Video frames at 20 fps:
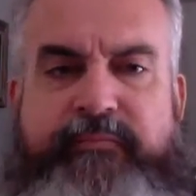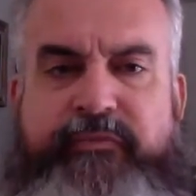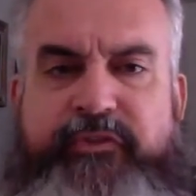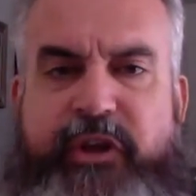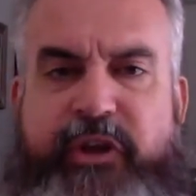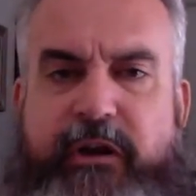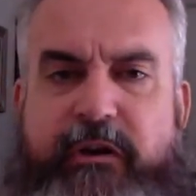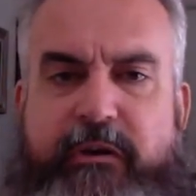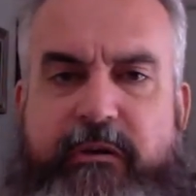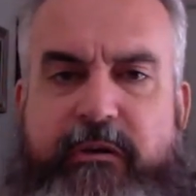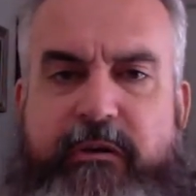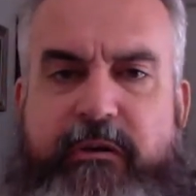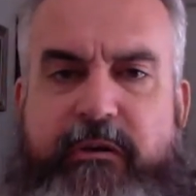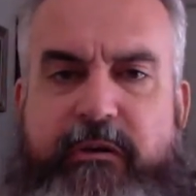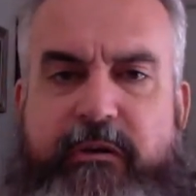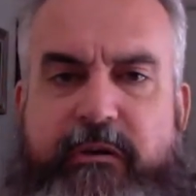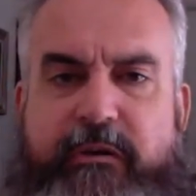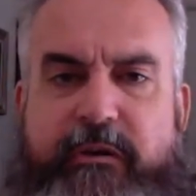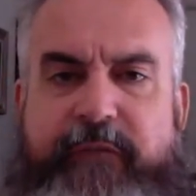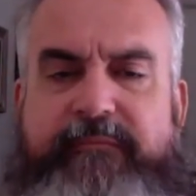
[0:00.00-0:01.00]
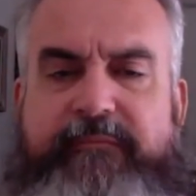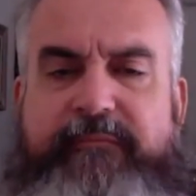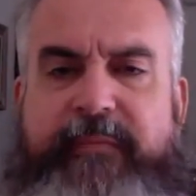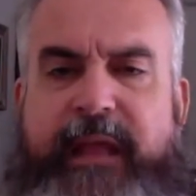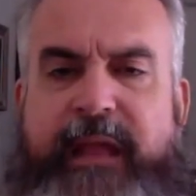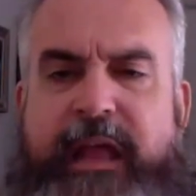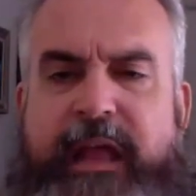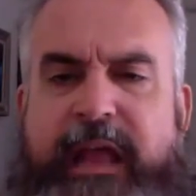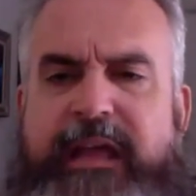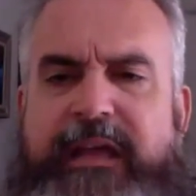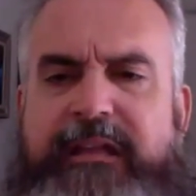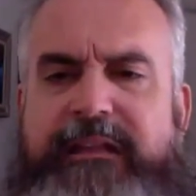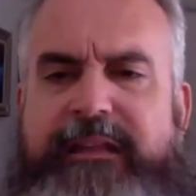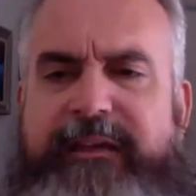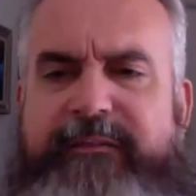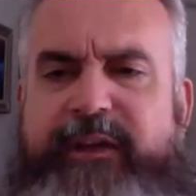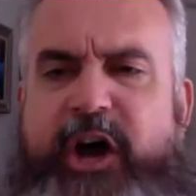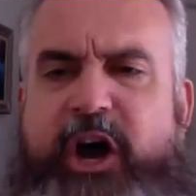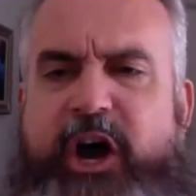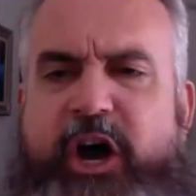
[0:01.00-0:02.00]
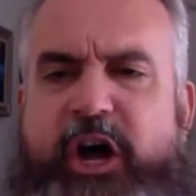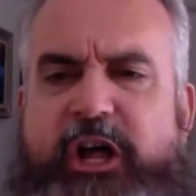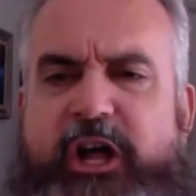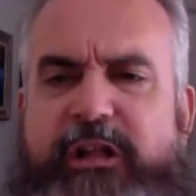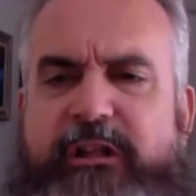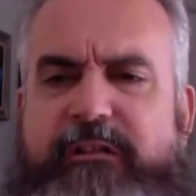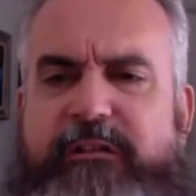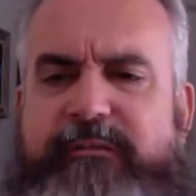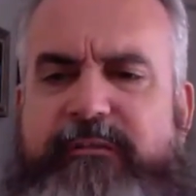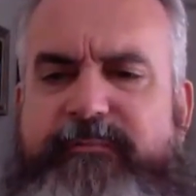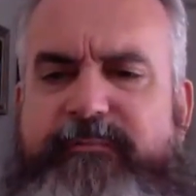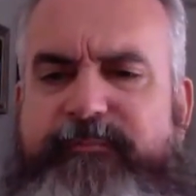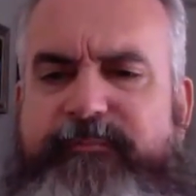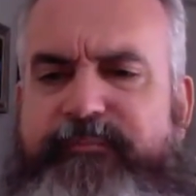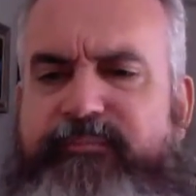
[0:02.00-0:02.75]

So, everybody, love you all.